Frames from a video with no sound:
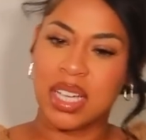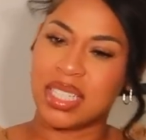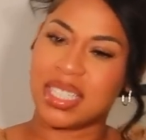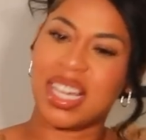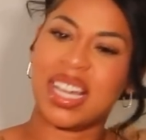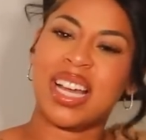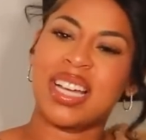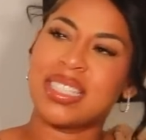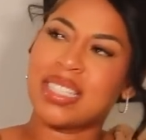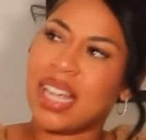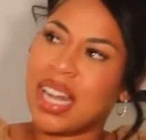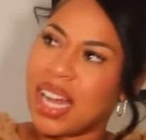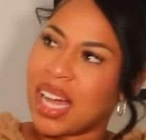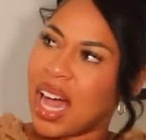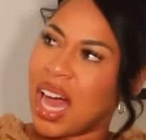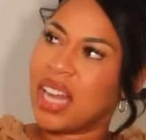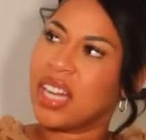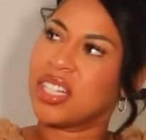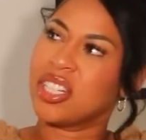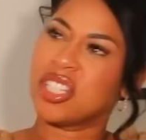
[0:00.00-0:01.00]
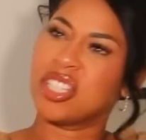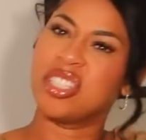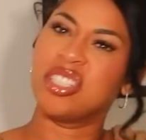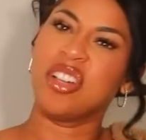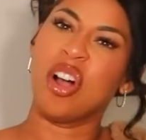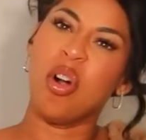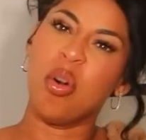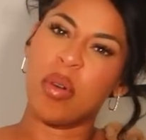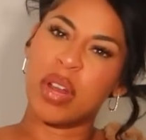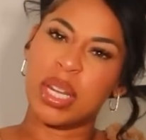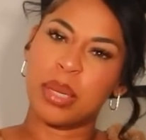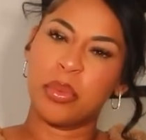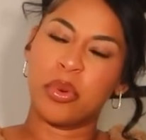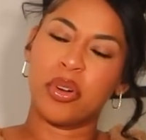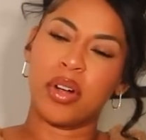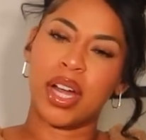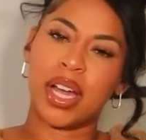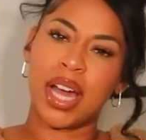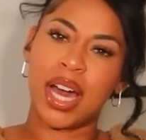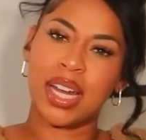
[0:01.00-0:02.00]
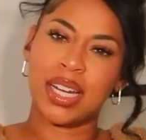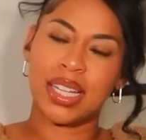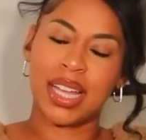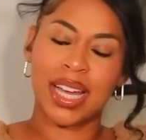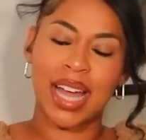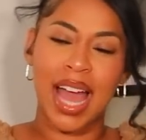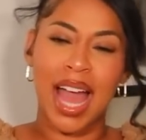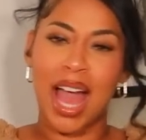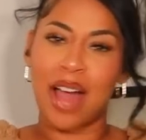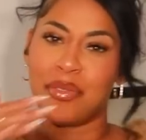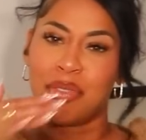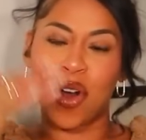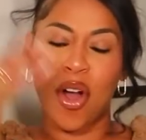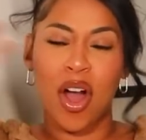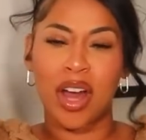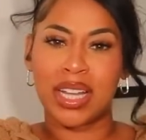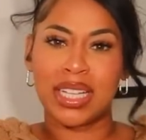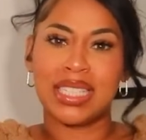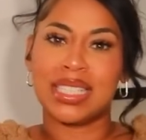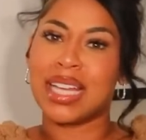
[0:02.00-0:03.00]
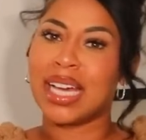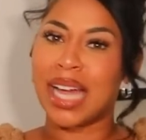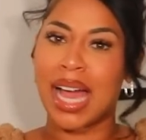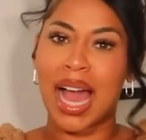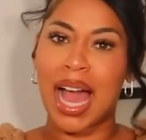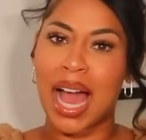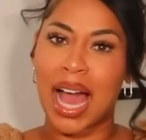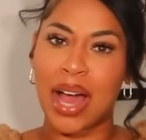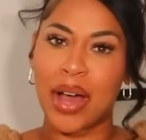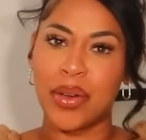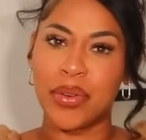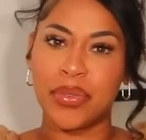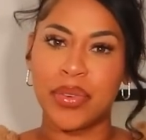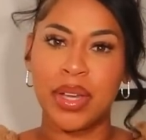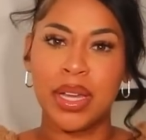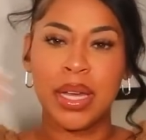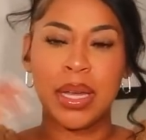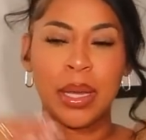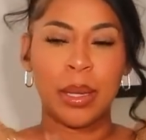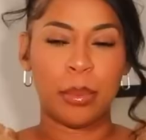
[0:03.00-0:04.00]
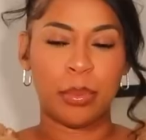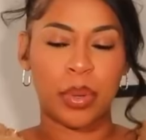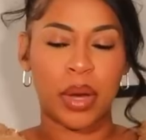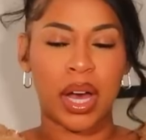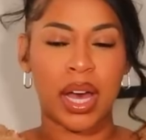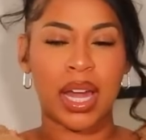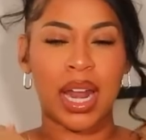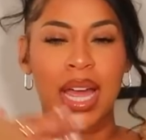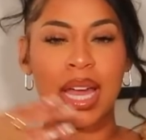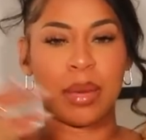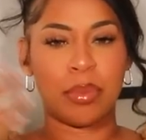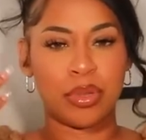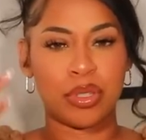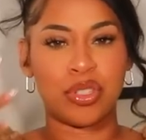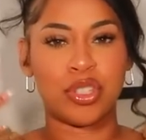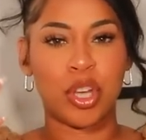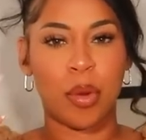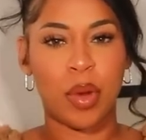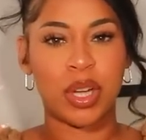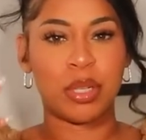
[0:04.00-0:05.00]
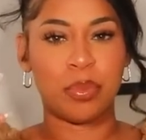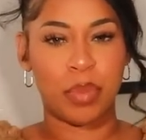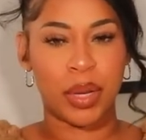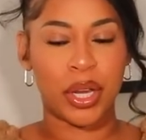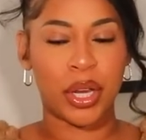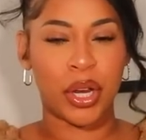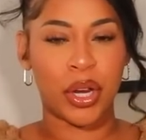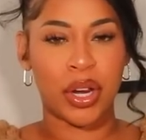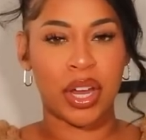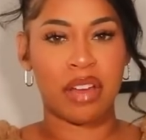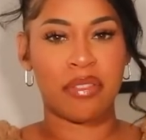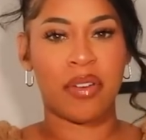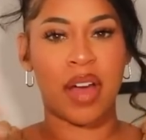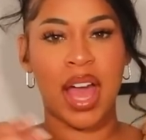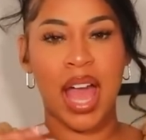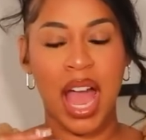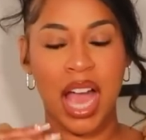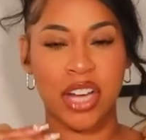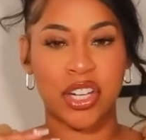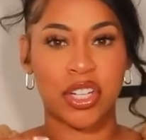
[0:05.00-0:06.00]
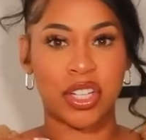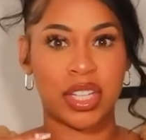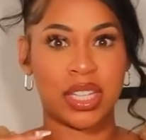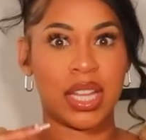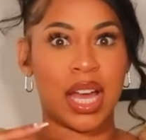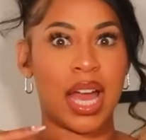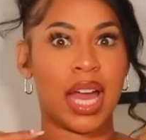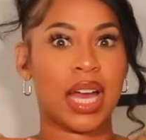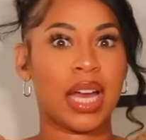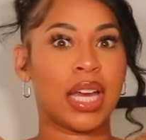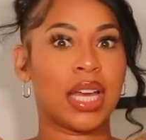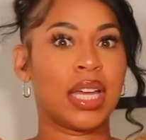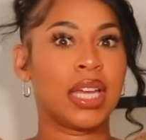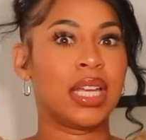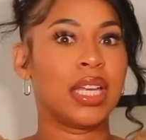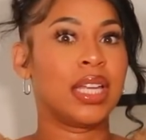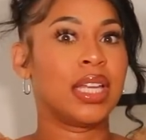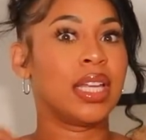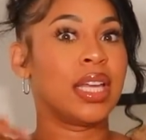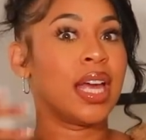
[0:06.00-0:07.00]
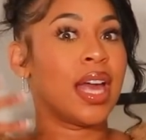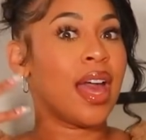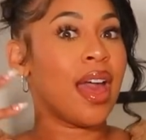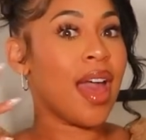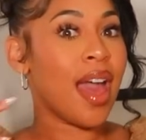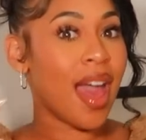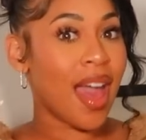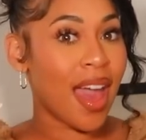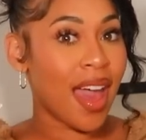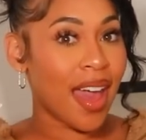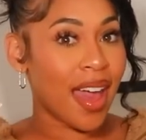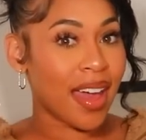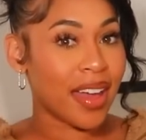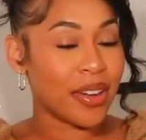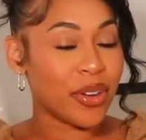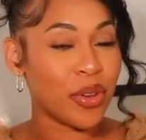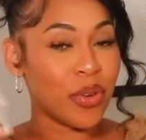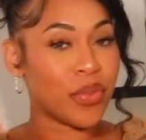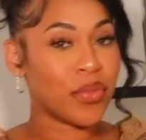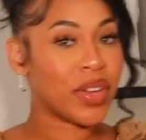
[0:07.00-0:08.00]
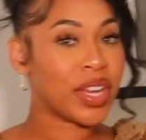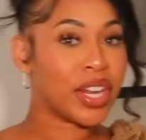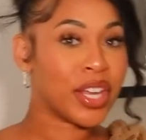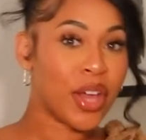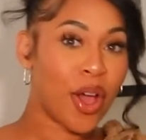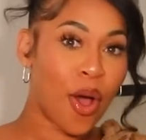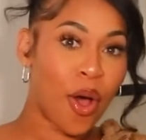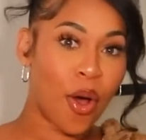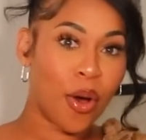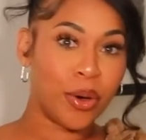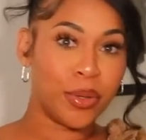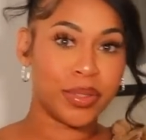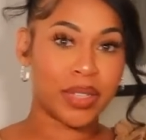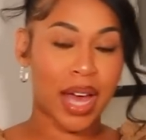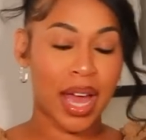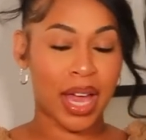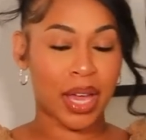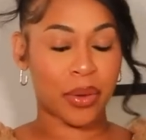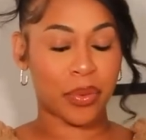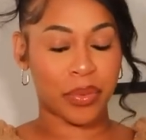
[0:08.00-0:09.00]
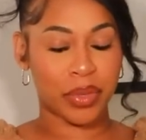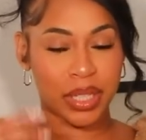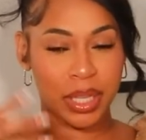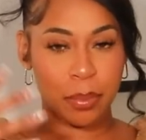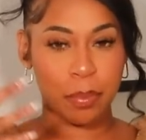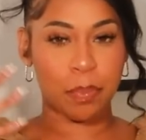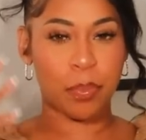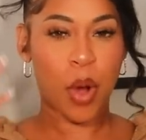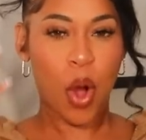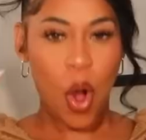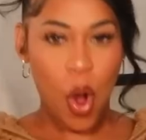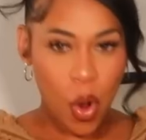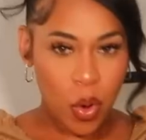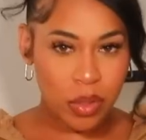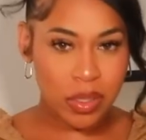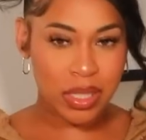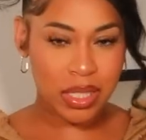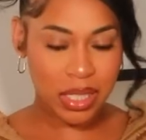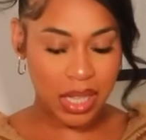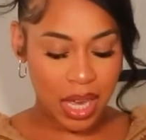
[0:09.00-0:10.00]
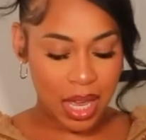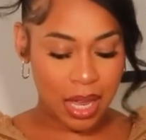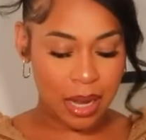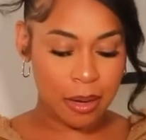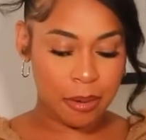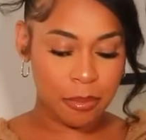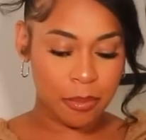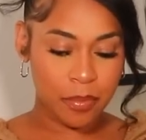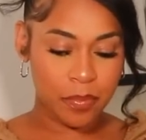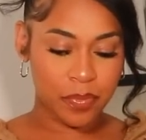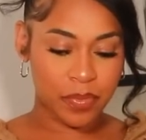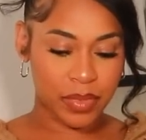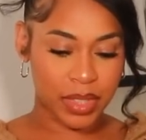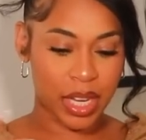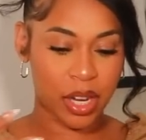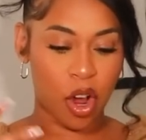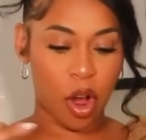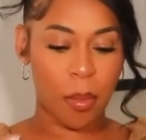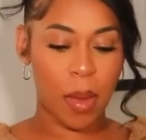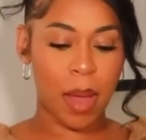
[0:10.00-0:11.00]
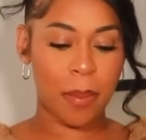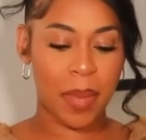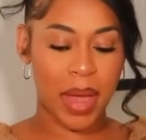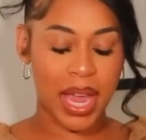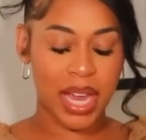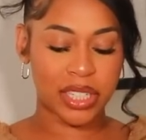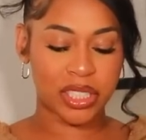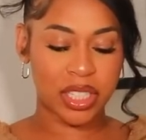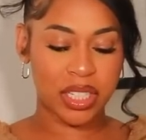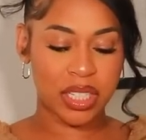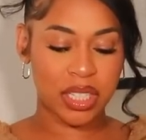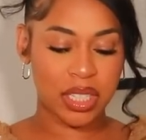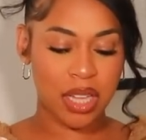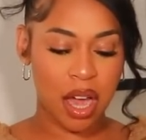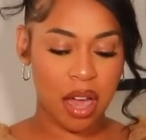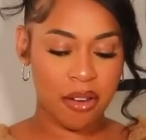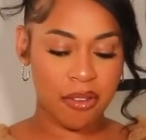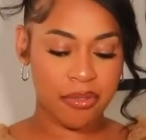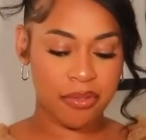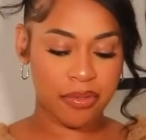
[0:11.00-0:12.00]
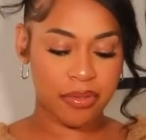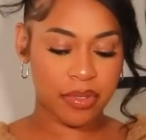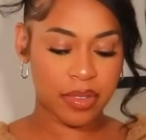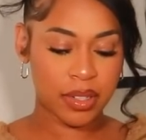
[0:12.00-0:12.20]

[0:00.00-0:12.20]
So like I said, I kind of just don't anymore. I kind of like, I have the audience I have, but I could be so much bigger if I actually like, hey, new video, like really post it like on my page and stuff.